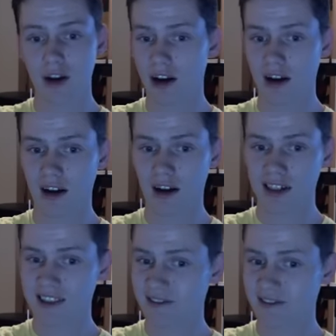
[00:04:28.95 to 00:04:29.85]
Uh,
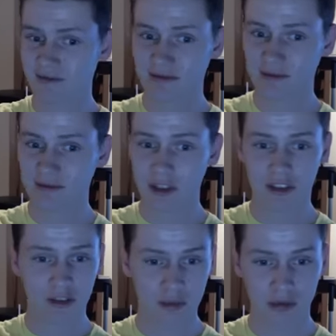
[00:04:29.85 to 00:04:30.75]
I was
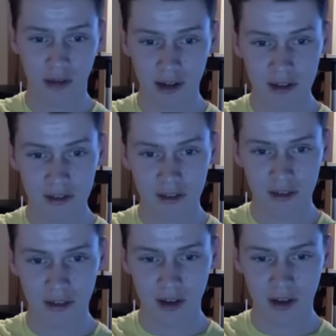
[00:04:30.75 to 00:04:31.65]
surprised
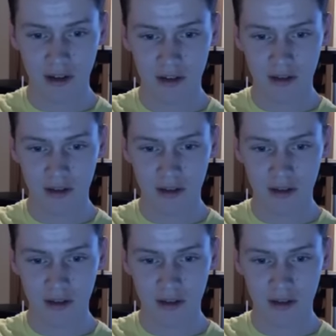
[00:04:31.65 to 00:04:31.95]
that,